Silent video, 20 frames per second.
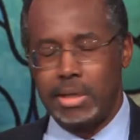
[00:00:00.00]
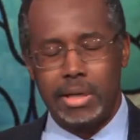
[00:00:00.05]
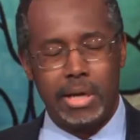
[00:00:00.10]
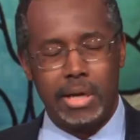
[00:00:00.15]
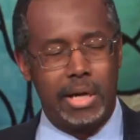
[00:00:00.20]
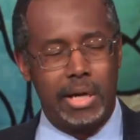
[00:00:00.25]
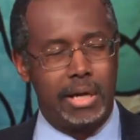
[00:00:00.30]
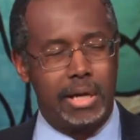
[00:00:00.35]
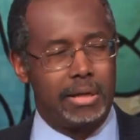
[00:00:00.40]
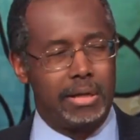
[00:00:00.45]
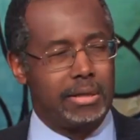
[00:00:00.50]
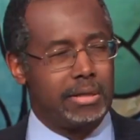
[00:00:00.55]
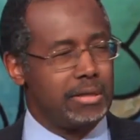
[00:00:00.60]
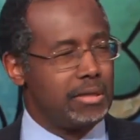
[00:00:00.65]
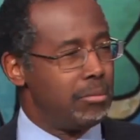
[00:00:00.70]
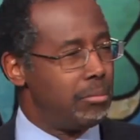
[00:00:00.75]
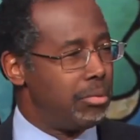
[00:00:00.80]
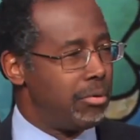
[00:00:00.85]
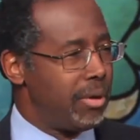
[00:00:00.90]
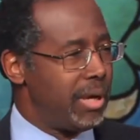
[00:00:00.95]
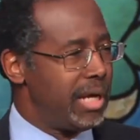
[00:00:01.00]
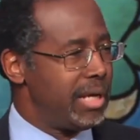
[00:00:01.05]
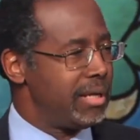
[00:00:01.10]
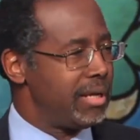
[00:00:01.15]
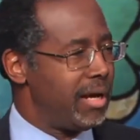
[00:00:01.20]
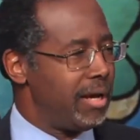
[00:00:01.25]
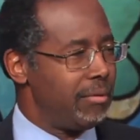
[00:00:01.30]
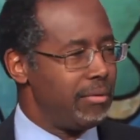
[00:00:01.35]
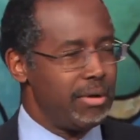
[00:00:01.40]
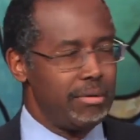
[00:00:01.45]
The brain,
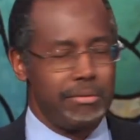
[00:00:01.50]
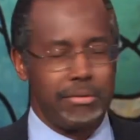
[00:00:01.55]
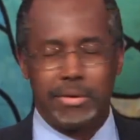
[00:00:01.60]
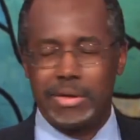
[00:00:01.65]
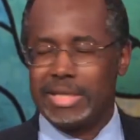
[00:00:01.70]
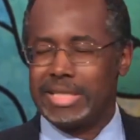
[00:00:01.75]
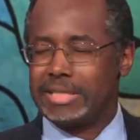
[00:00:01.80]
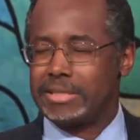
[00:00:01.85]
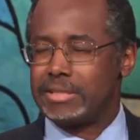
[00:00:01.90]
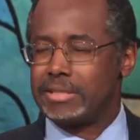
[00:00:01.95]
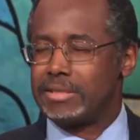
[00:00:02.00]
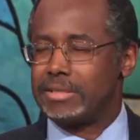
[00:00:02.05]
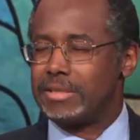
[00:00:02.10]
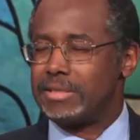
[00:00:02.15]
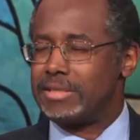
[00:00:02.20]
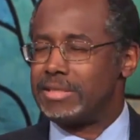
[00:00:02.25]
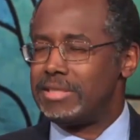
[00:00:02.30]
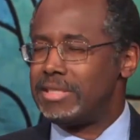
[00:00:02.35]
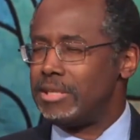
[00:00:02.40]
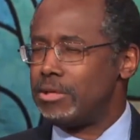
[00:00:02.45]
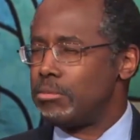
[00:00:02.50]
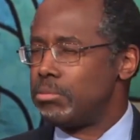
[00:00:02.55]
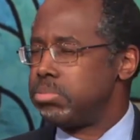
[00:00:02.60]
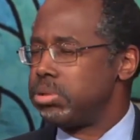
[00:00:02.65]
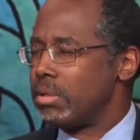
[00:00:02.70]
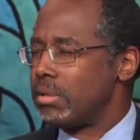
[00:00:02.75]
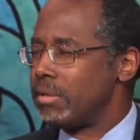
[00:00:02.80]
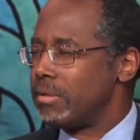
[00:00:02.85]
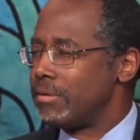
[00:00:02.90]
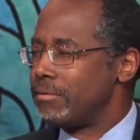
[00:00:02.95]
however, is still
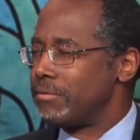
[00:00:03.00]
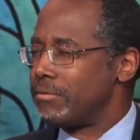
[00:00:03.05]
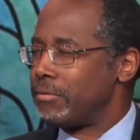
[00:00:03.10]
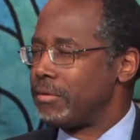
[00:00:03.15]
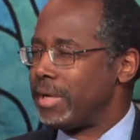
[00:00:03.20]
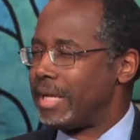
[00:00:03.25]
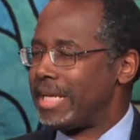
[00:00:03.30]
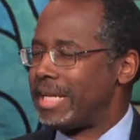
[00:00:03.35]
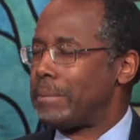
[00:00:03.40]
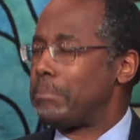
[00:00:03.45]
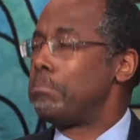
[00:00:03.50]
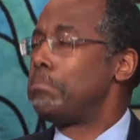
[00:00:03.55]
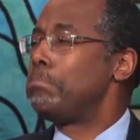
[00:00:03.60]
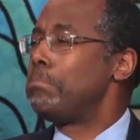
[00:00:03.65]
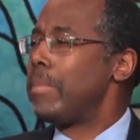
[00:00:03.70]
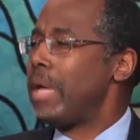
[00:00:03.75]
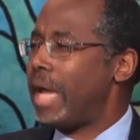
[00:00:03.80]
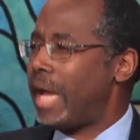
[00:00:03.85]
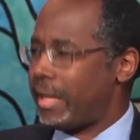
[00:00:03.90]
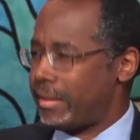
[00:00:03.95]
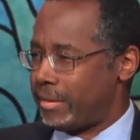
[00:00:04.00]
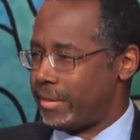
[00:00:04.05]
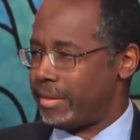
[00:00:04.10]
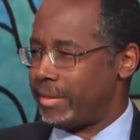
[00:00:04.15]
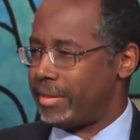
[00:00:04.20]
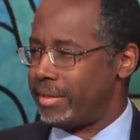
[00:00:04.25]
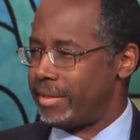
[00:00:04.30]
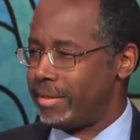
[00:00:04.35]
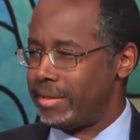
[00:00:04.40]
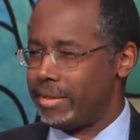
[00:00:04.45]
proliferating
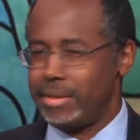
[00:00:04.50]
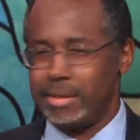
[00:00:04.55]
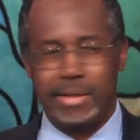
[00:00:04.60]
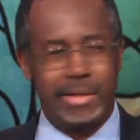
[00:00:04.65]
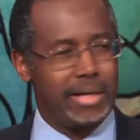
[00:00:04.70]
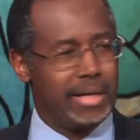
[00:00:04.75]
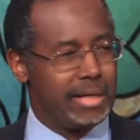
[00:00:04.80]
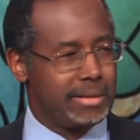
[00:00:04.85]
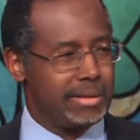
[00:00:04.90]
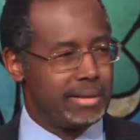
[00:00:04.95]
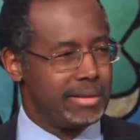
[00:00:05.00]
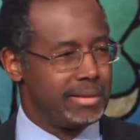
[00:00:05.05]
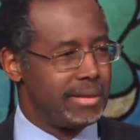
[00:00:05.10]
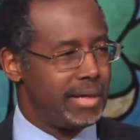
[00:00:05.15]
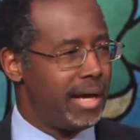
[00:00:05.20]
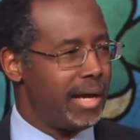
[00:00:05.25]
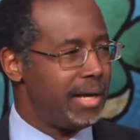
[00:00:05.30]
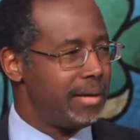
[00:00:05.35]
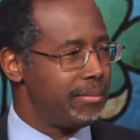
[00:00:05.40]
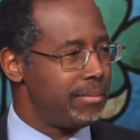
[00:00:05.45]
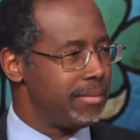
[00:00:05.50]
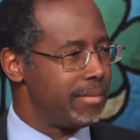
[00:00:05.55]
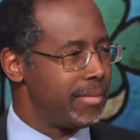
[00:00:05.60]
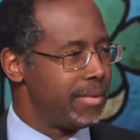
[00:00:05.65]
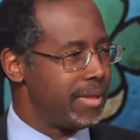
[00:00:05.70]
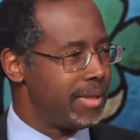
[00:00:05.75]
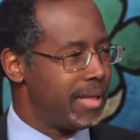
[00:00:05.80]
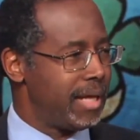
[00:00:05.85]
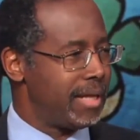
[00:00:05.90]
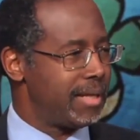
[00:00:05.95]
madly at the time
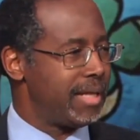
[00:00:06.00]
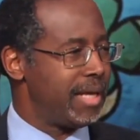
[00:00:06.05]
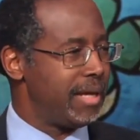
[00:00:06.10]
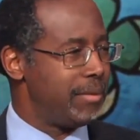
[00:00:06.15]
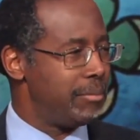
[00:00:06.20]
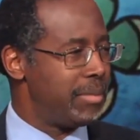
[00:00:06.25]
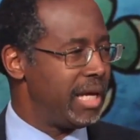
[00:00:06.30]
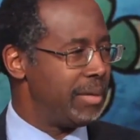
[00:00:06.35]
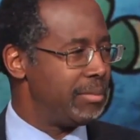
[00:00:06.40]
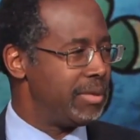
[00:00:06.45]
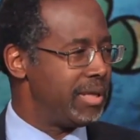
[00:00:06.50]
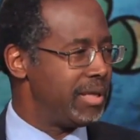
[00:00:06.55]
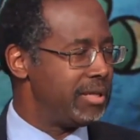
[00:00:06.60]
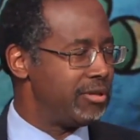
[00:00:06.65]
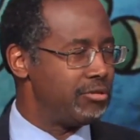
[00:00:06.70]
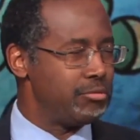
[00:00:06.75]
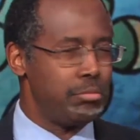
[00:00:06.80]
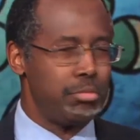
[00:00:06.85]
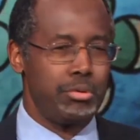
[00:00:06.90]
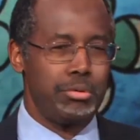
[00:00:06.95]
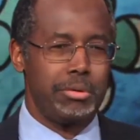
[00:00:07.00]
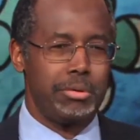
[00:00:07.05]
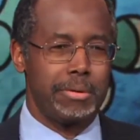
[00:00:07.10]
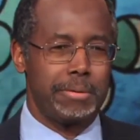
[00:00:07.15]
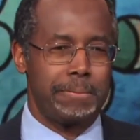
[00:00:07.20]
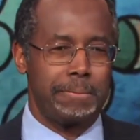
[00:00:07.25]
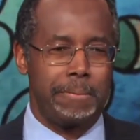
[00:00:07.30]
that baby is born.